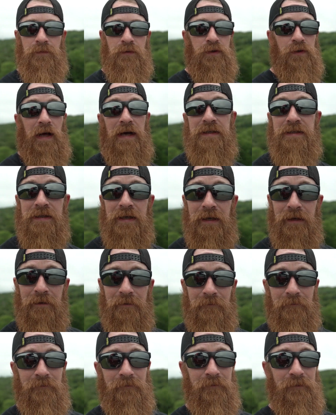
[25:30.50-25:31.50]
So that's it.
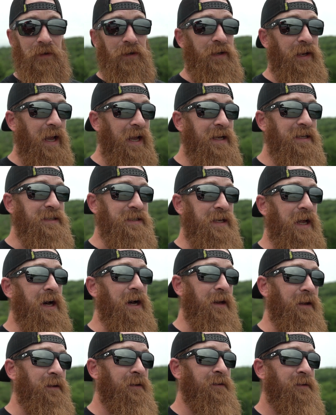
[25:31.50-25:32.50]
The day is
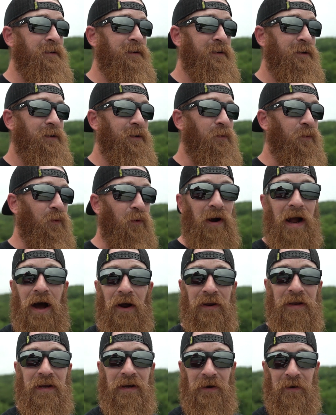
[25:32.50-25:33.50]
done. We're
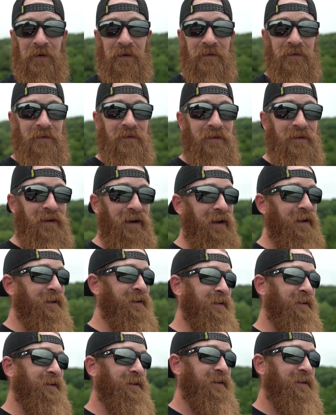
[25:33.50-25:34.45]
out of here, okay?